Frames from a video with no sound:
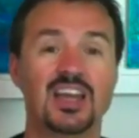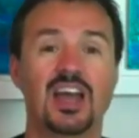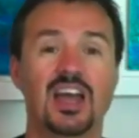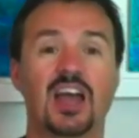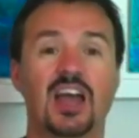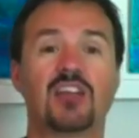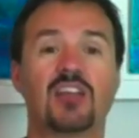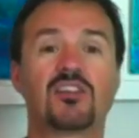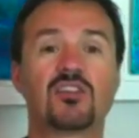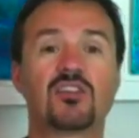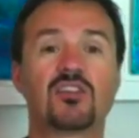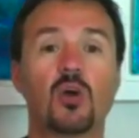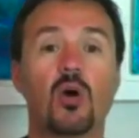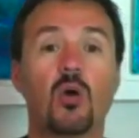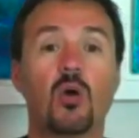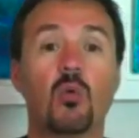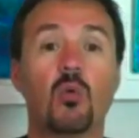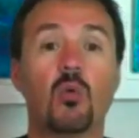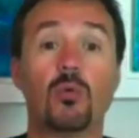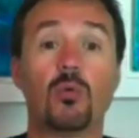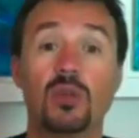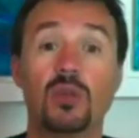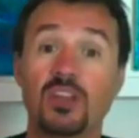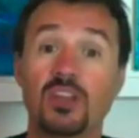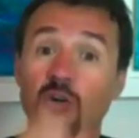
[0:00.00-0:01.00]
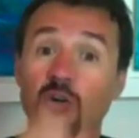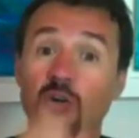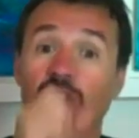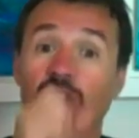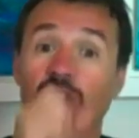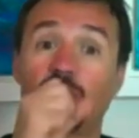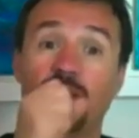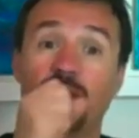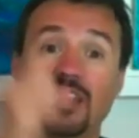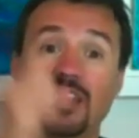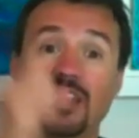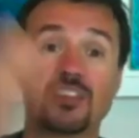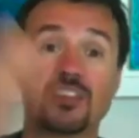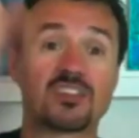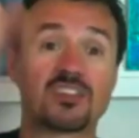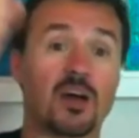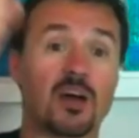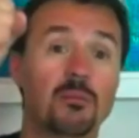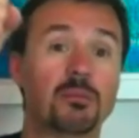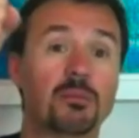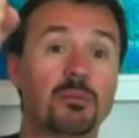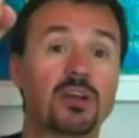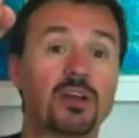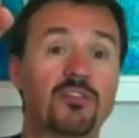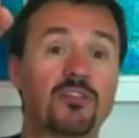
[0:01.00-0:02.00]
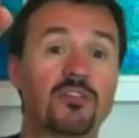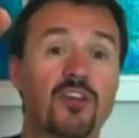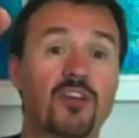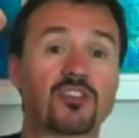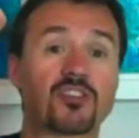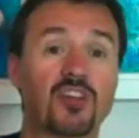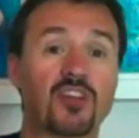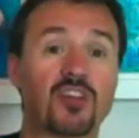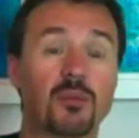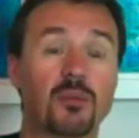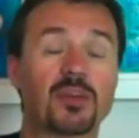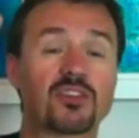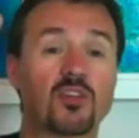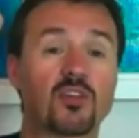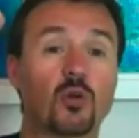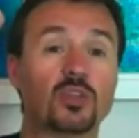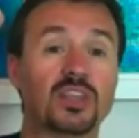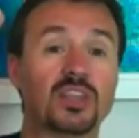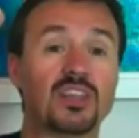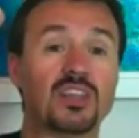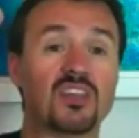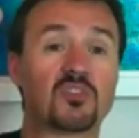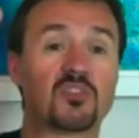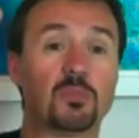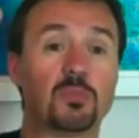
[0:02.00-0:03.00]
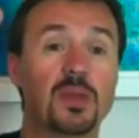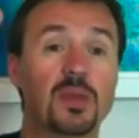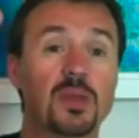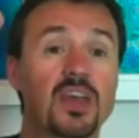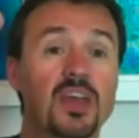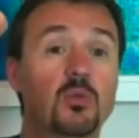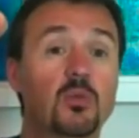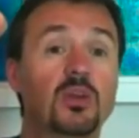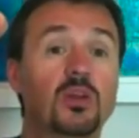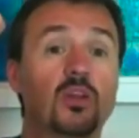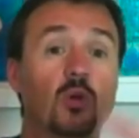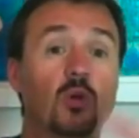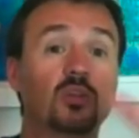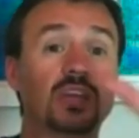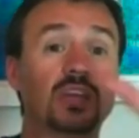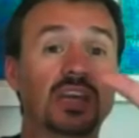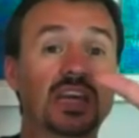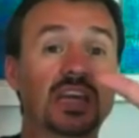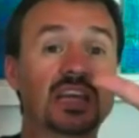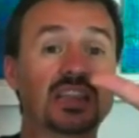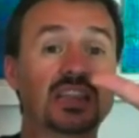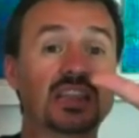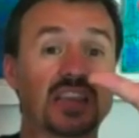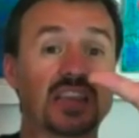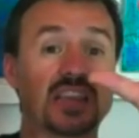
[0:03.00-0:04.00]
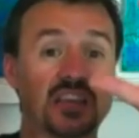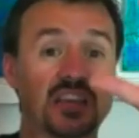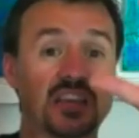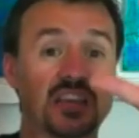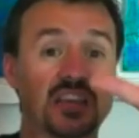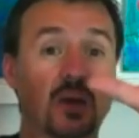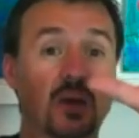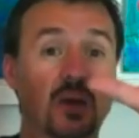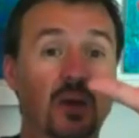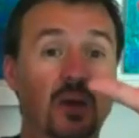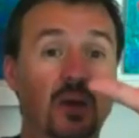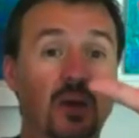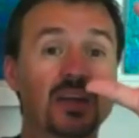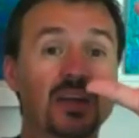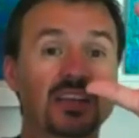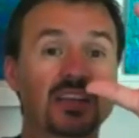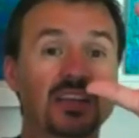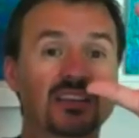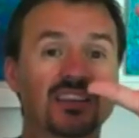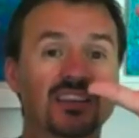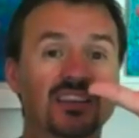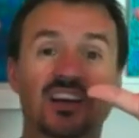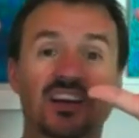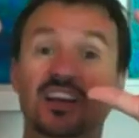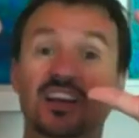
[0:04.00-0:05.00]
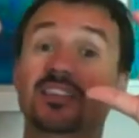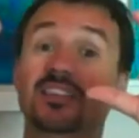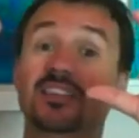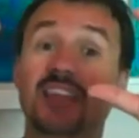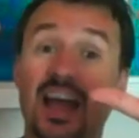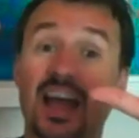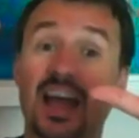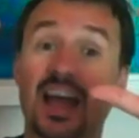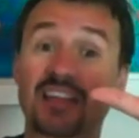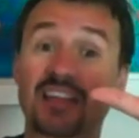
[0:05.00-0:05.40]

And so what we do is we eat some, but if our stomach's only this big, we'll only eat this much meat. That's